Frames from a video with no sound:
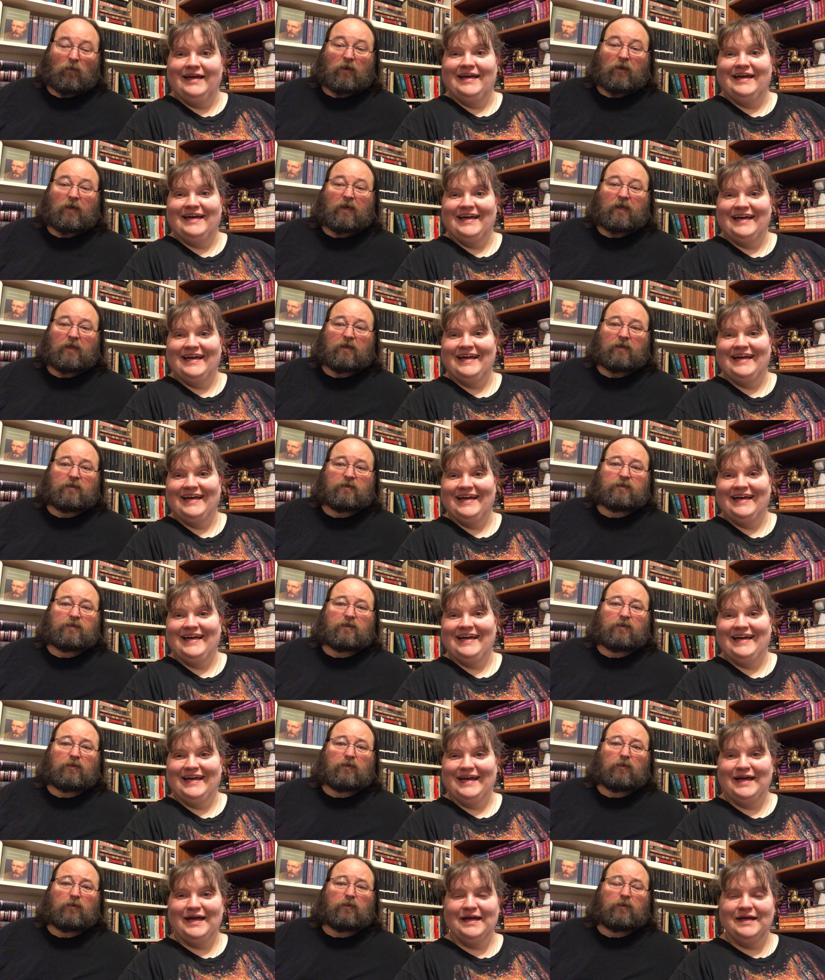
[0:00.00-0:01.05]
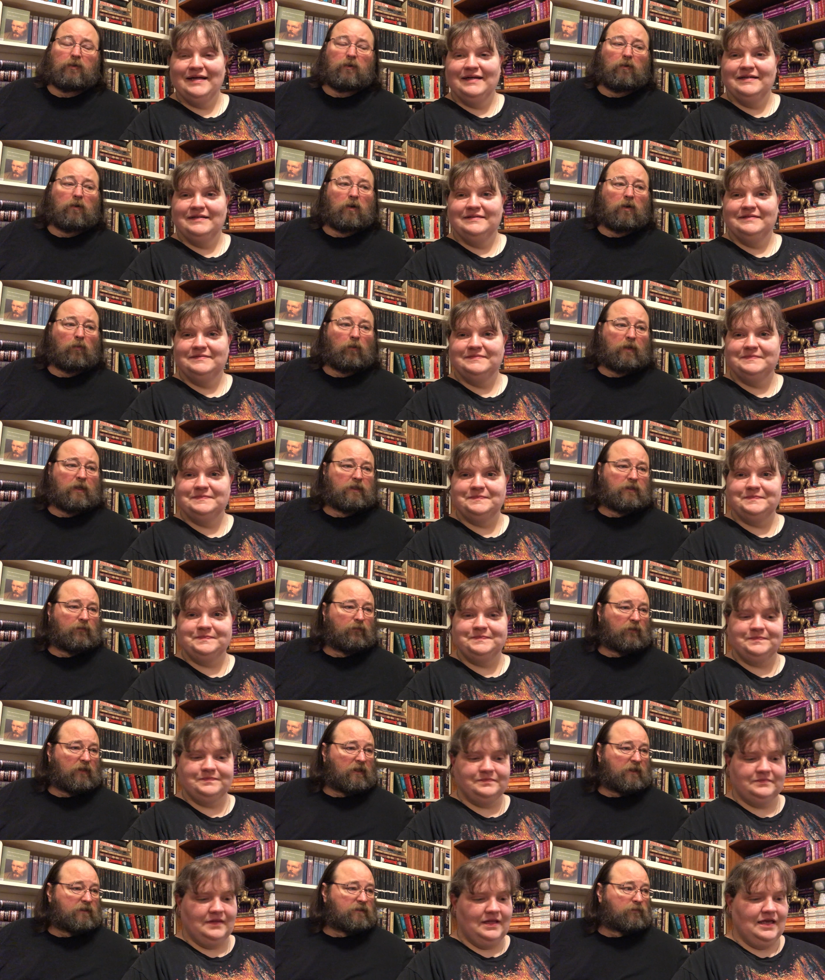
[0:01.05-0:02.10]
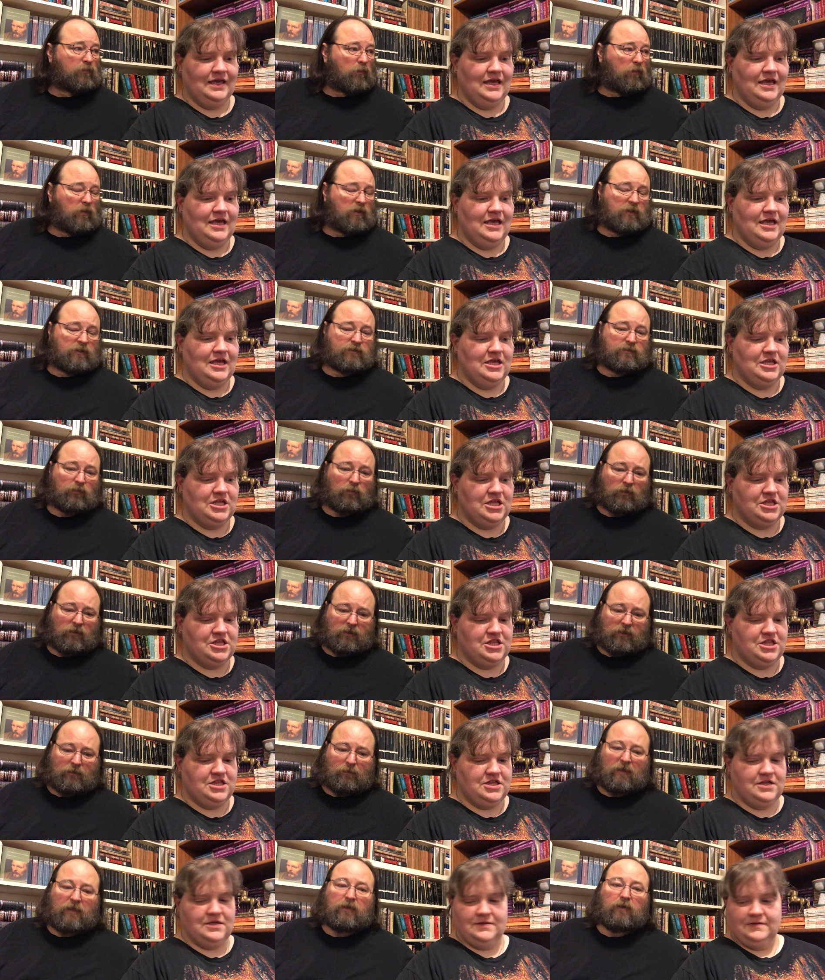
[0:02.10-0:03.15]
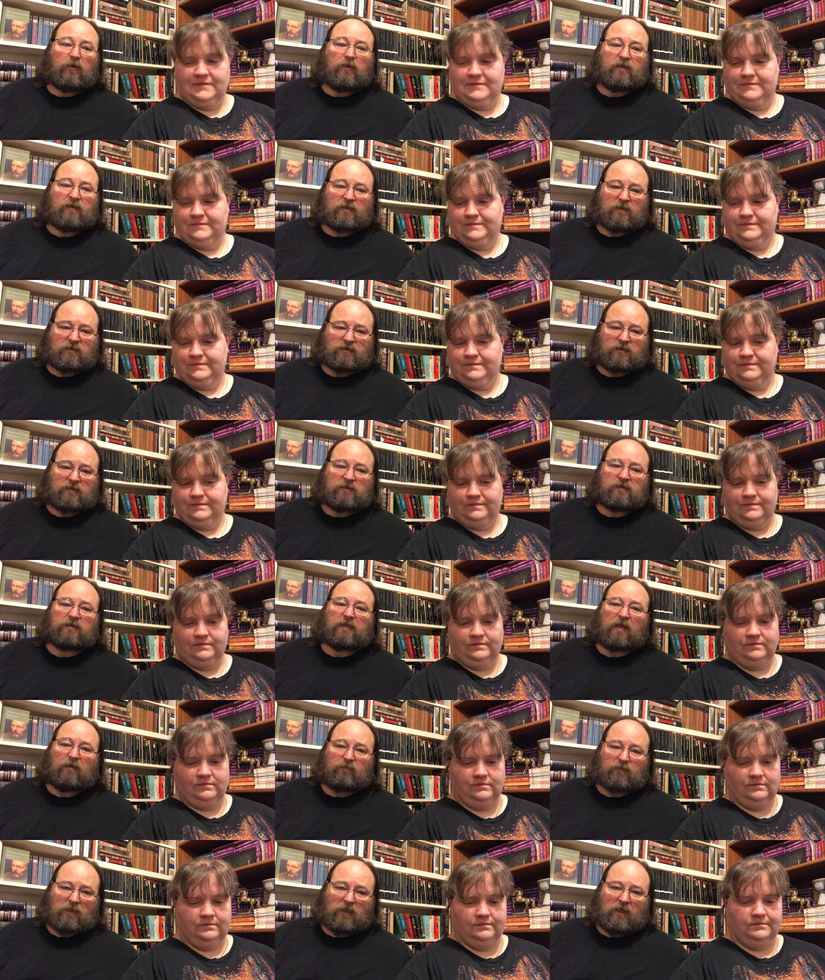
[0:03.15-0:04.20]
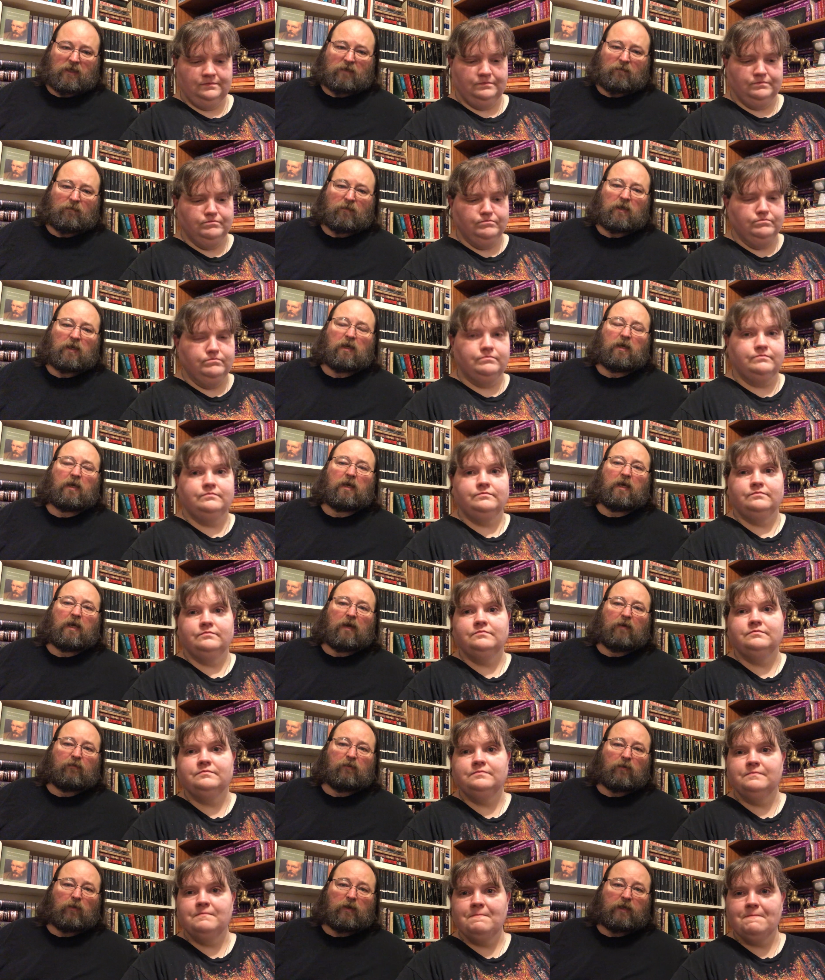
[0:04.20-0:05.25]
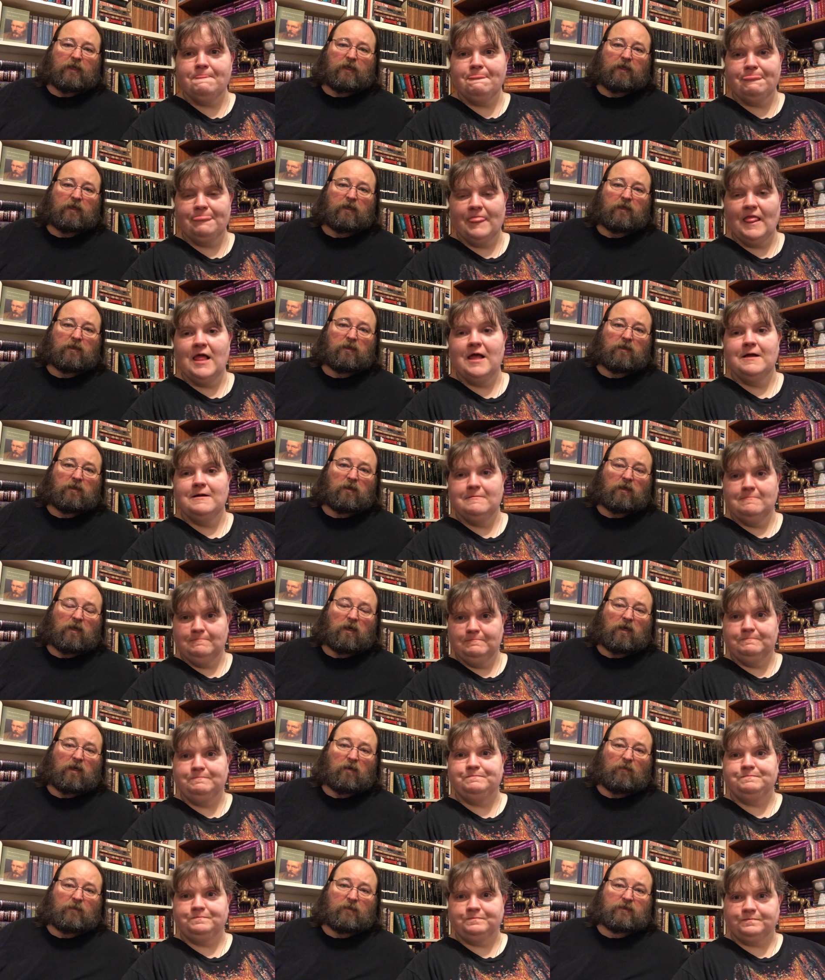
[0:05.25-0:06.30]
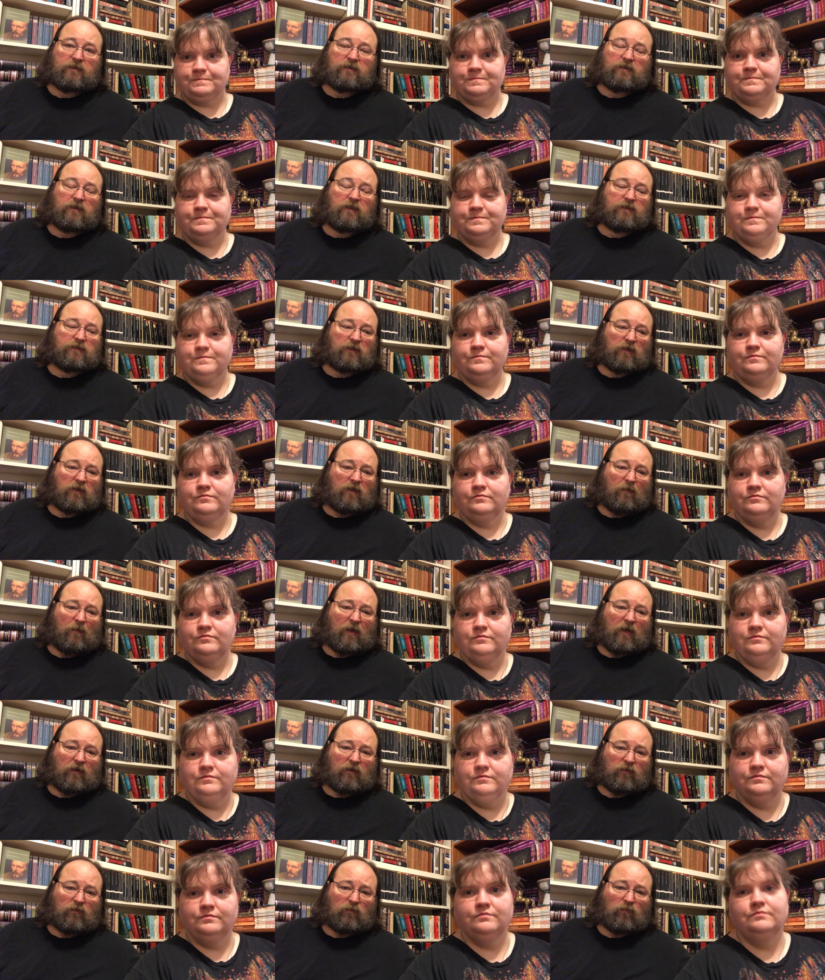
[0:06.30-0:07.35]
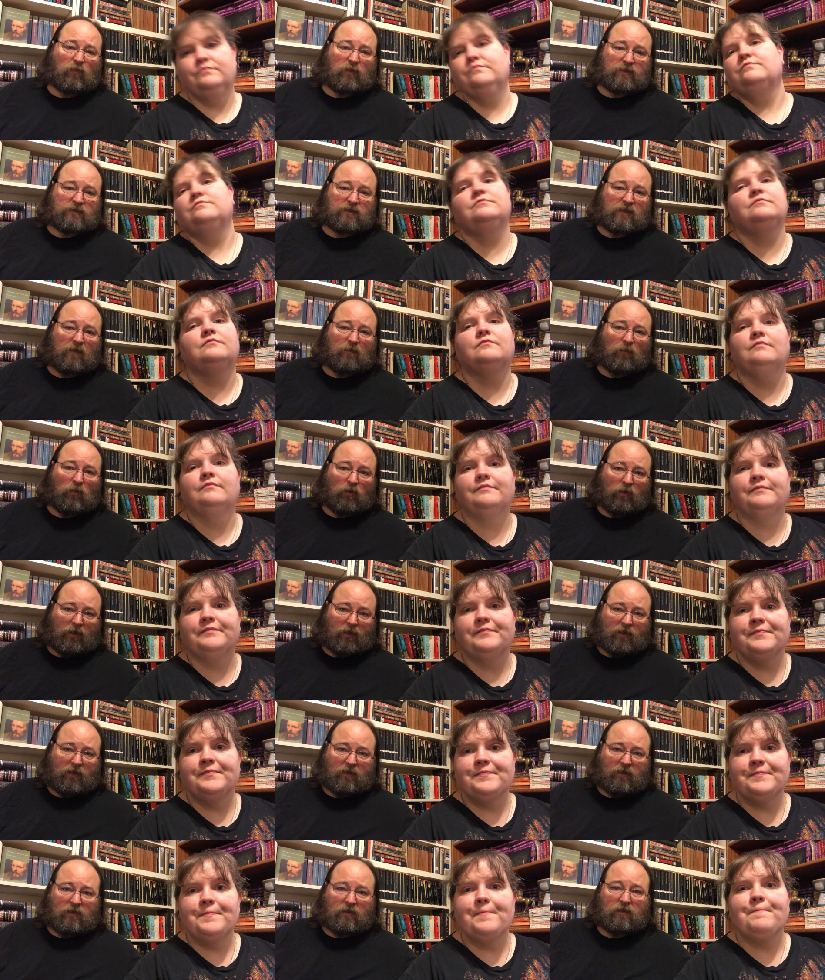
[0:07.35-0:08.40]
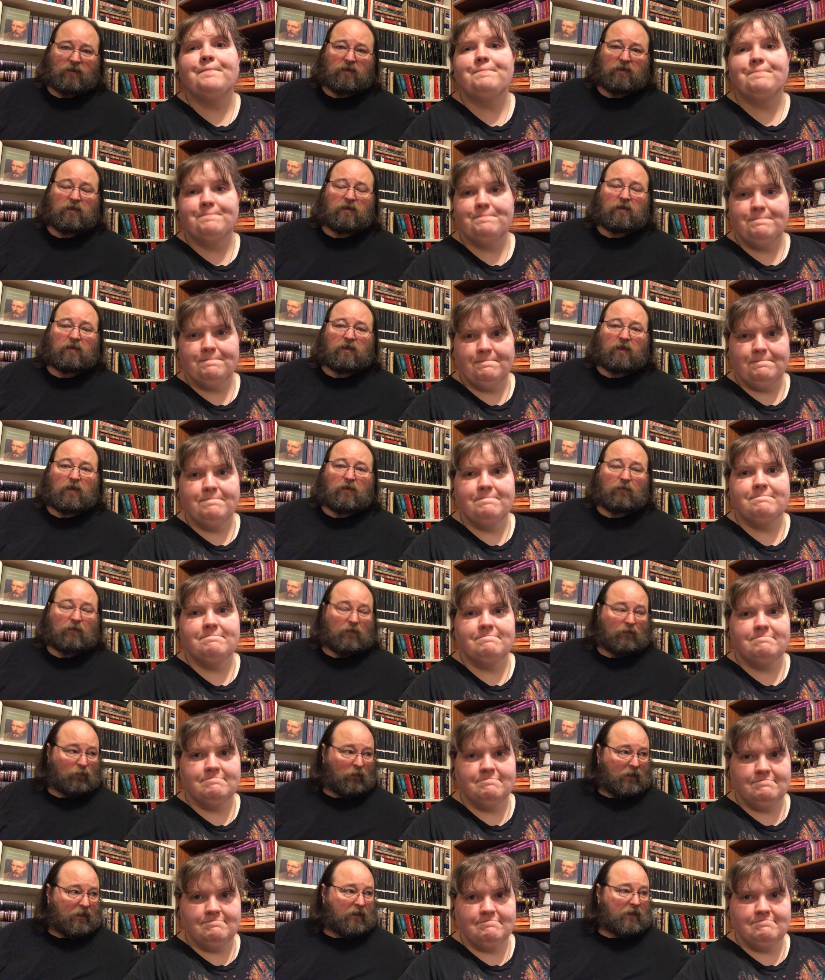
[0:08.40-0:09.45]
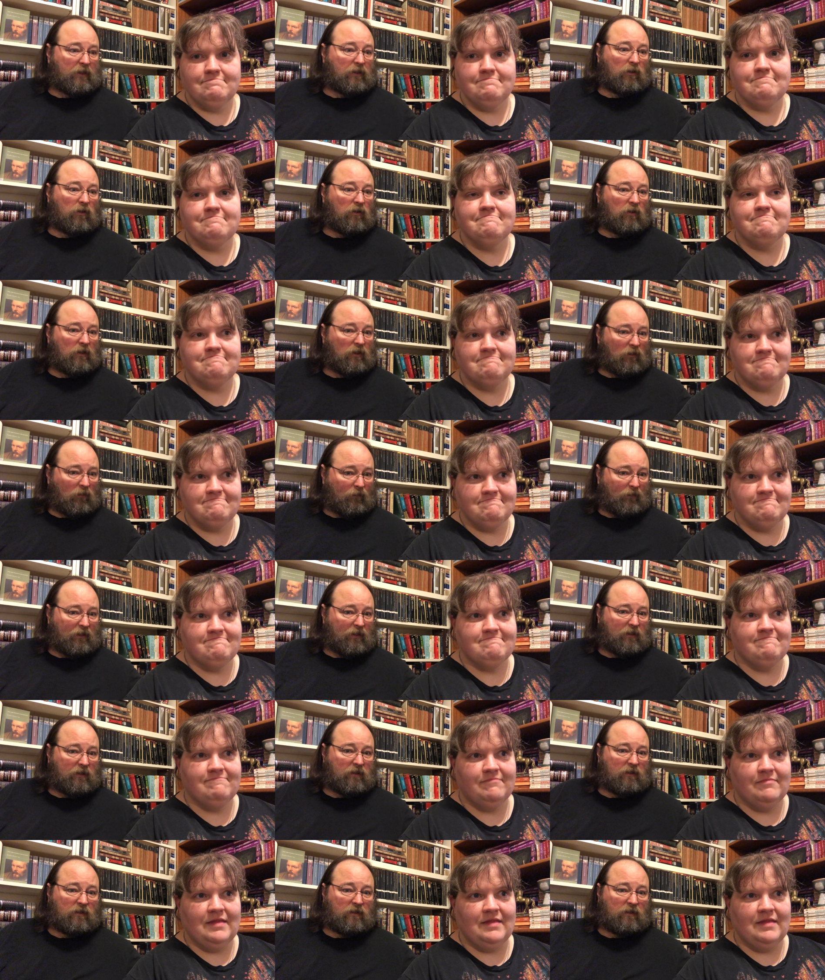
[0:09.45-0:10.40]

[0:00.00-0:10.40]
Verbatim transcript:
Speaker 1: we're here to do our weekly reads. We're gonna, we're gonna be doing this at the same time every week. Um, it's it's gonna come out on Wednesday morning, if, if we can at all help it.